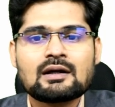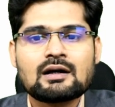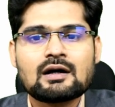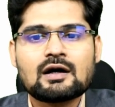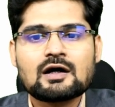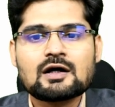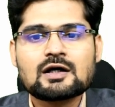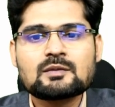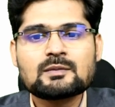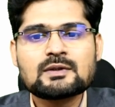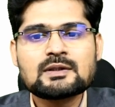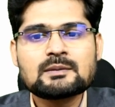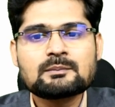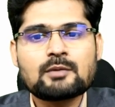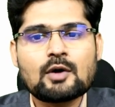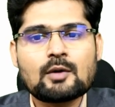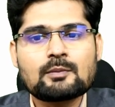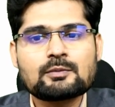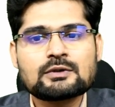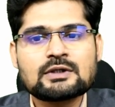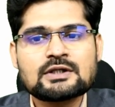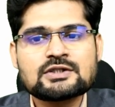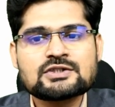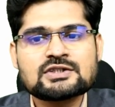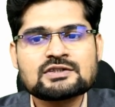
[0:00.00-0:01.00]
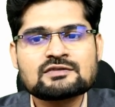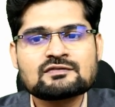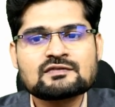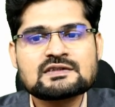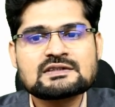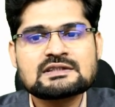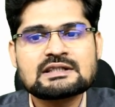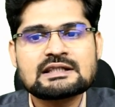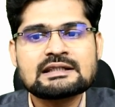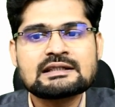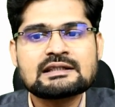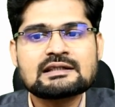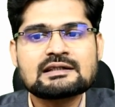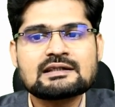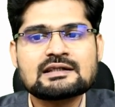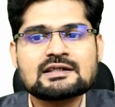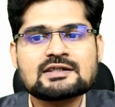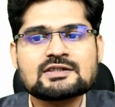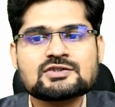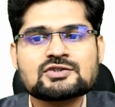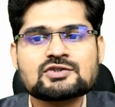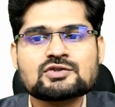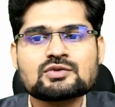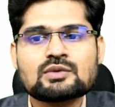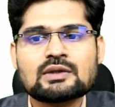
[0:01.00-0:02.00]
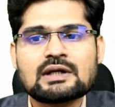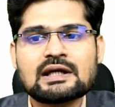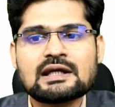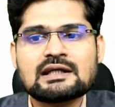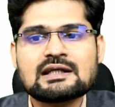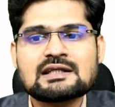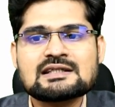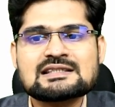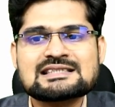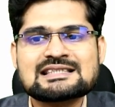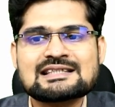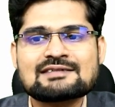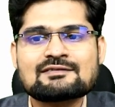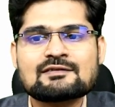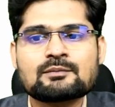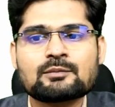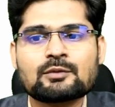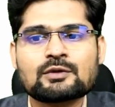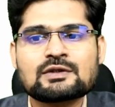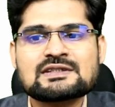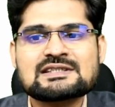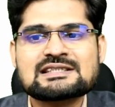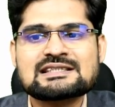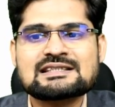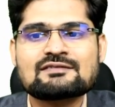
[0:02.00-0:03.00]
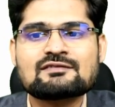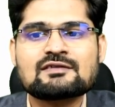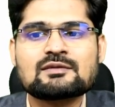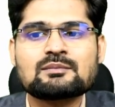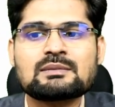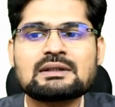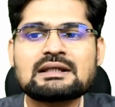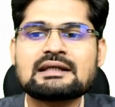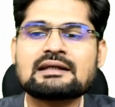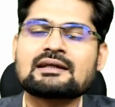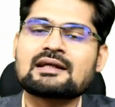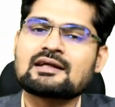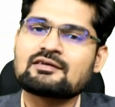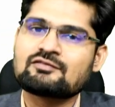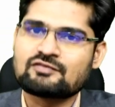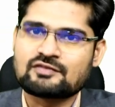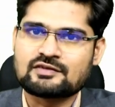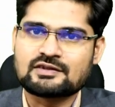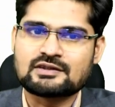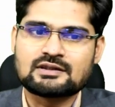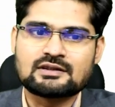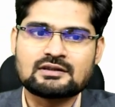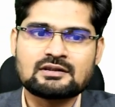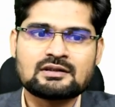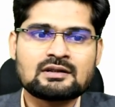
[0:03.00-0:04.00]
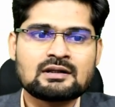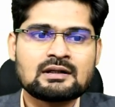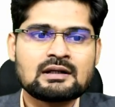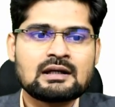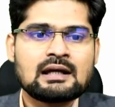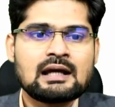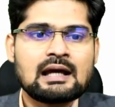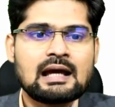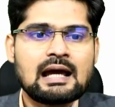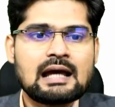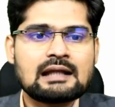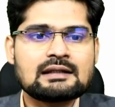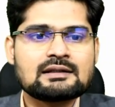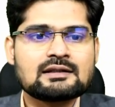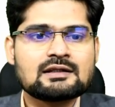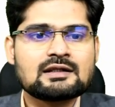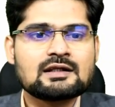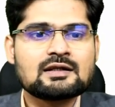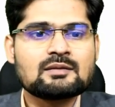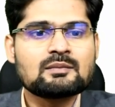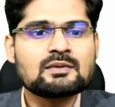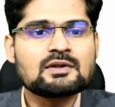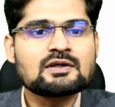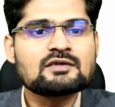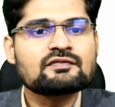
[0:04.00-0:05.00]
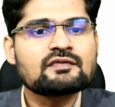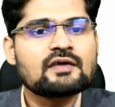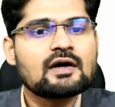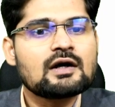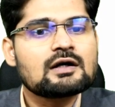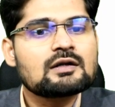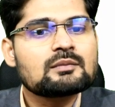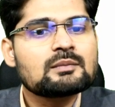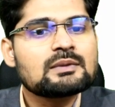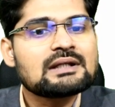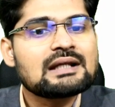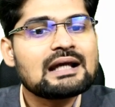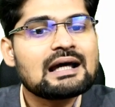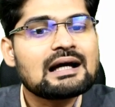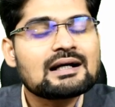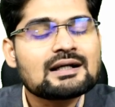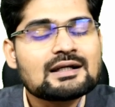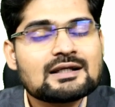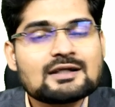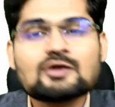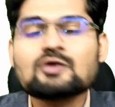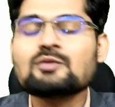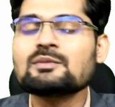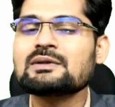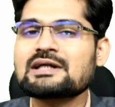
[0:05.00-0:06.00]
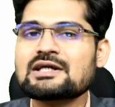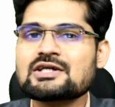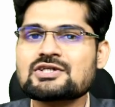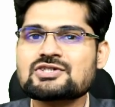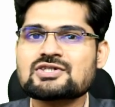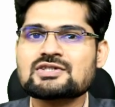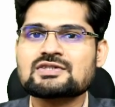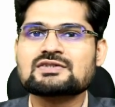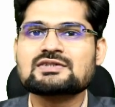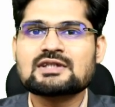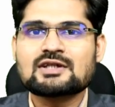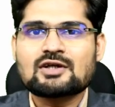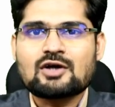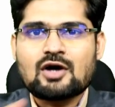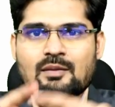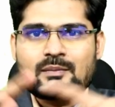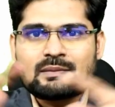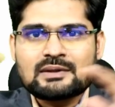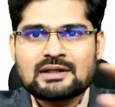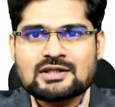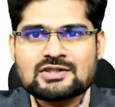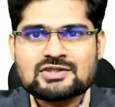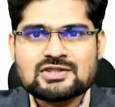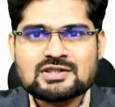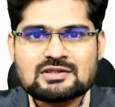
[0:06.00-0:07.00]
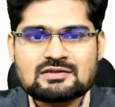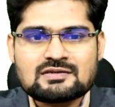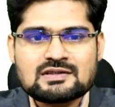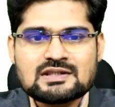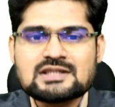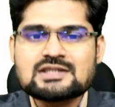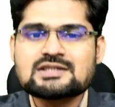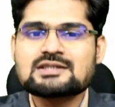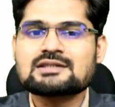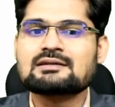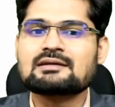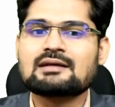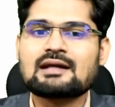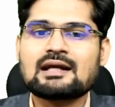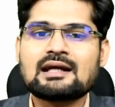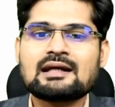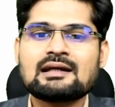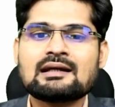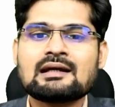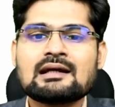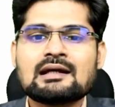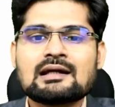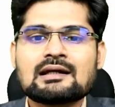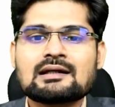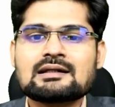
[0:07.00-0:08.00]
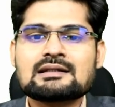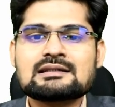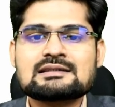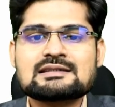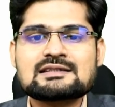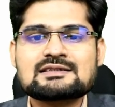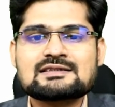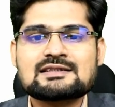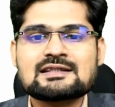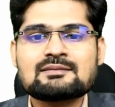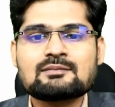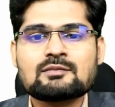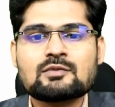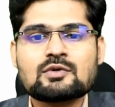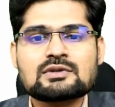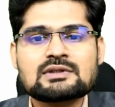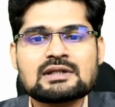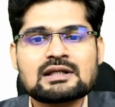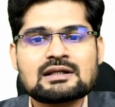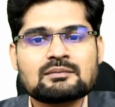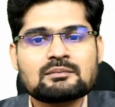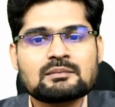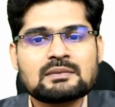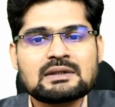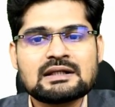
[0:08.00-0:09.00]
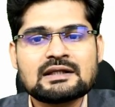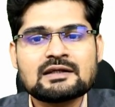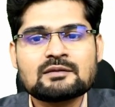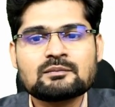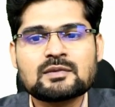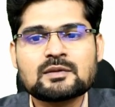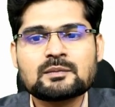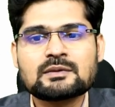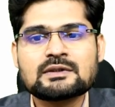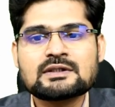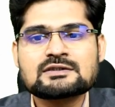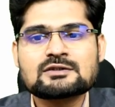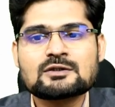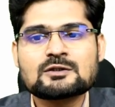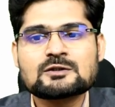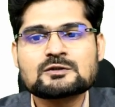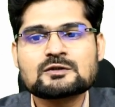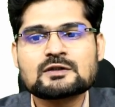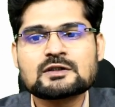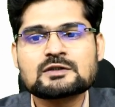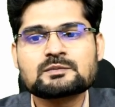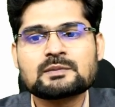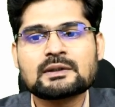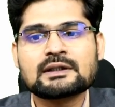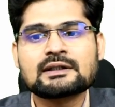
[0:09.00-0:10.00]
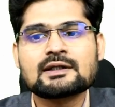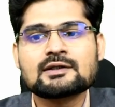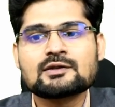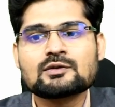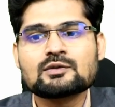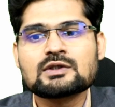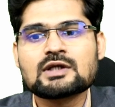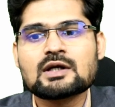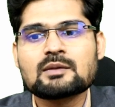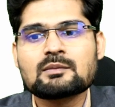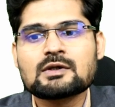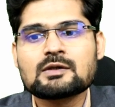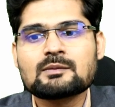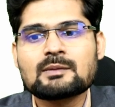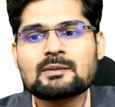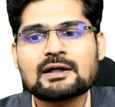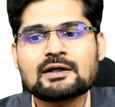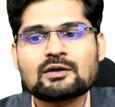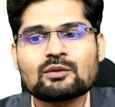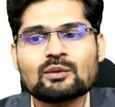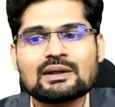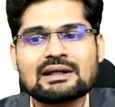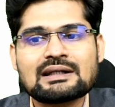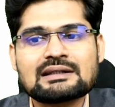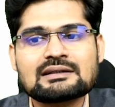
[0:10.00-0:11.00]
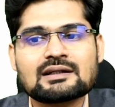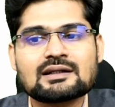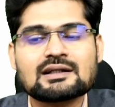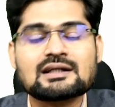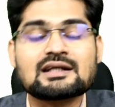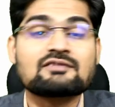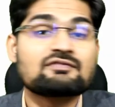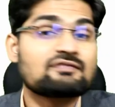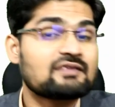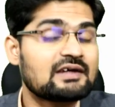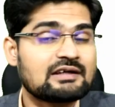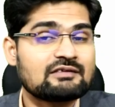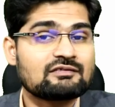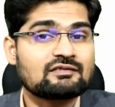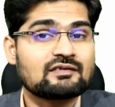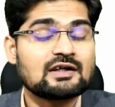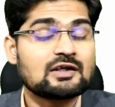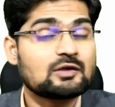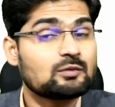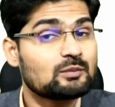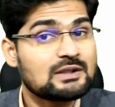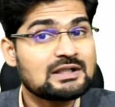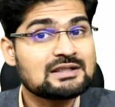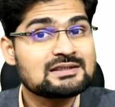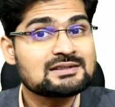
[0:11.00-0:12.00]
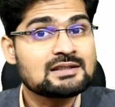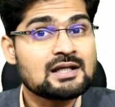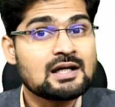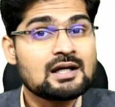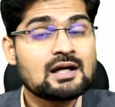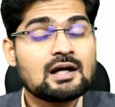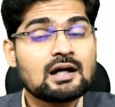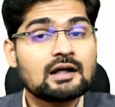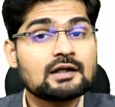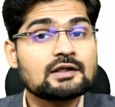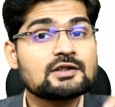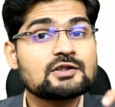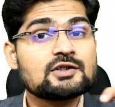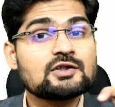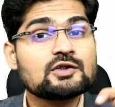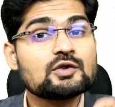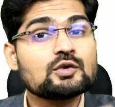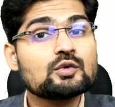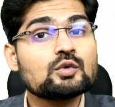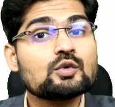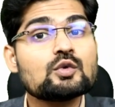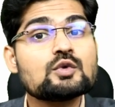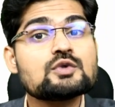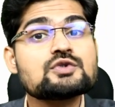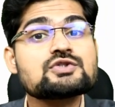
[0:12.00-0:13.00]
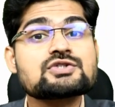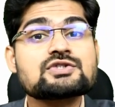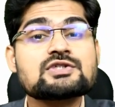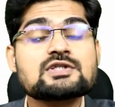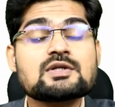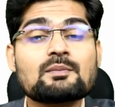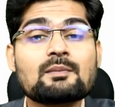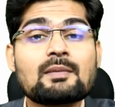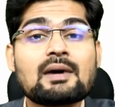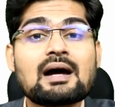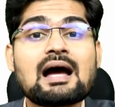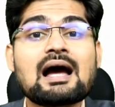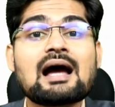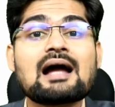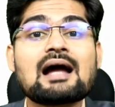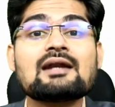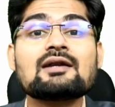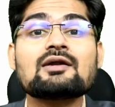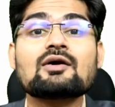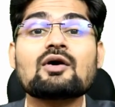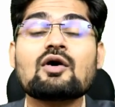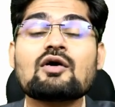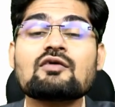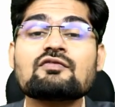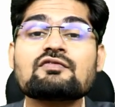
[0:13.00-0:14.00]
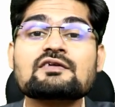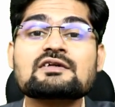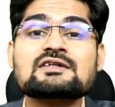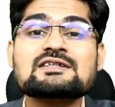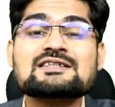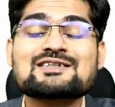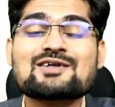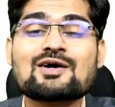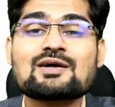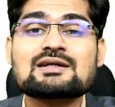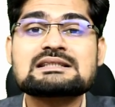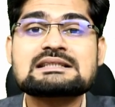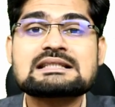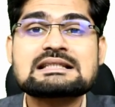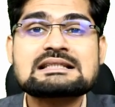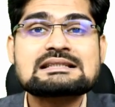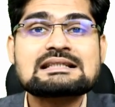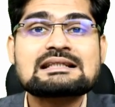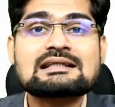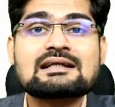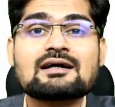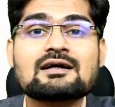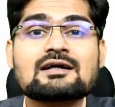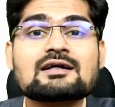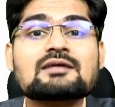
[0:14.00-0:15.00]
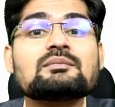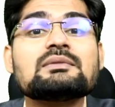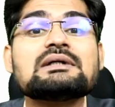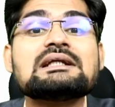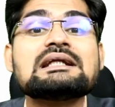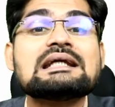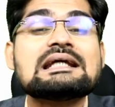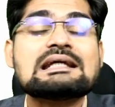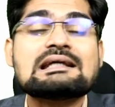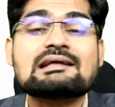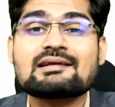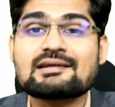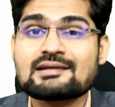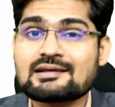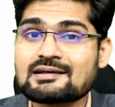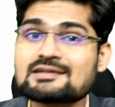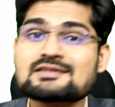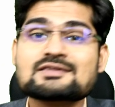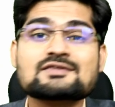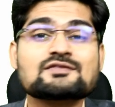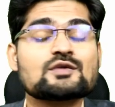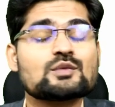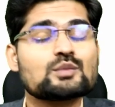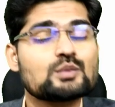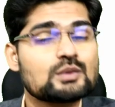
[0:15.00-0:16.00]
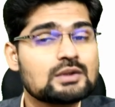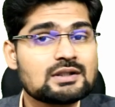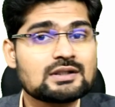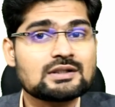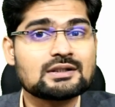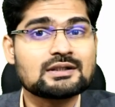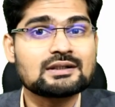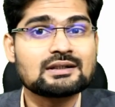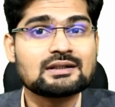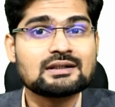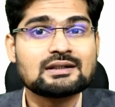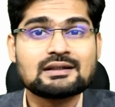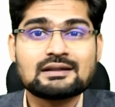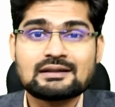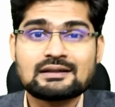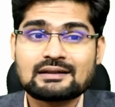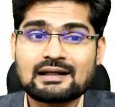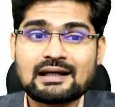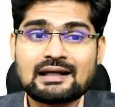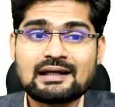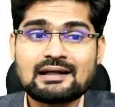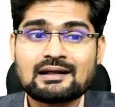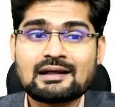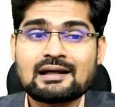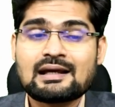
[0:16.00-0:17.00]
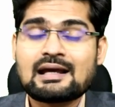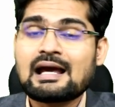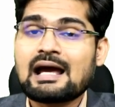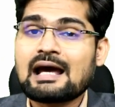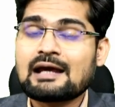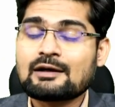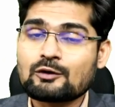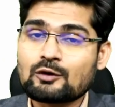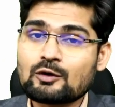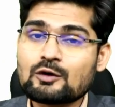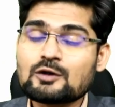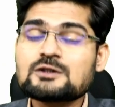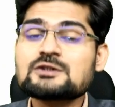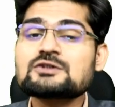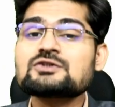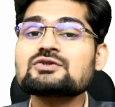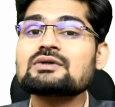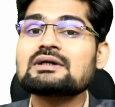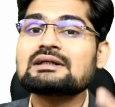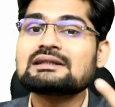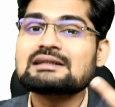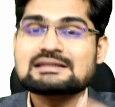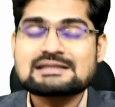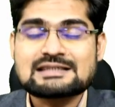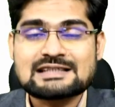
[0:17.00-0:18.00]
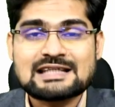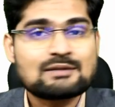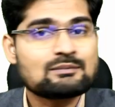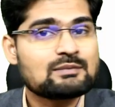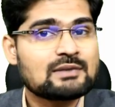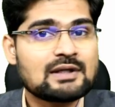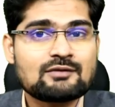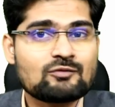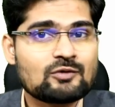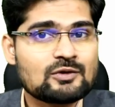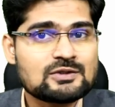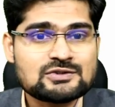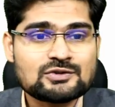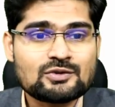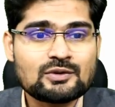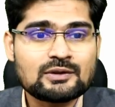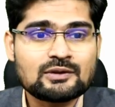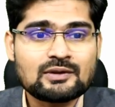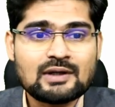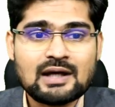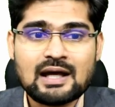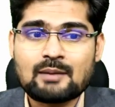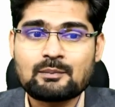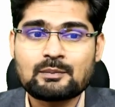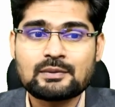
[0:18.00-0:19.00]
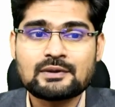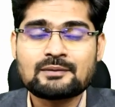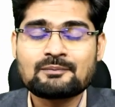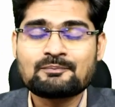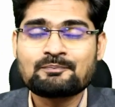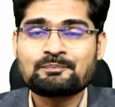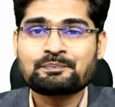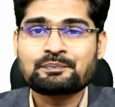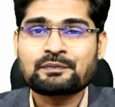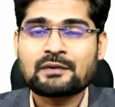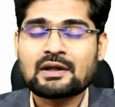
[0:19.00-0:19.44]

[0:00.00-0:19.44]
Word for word: Urban population will increase to eighty-seven point seven million and further. And the number of urban agglomerations, the combination region, right, consisting more than a million people is also expected to double by twenty thirty-five. It means a huge demand of resources in urban areas of the world. Right? And also at the same time, what's going to happen?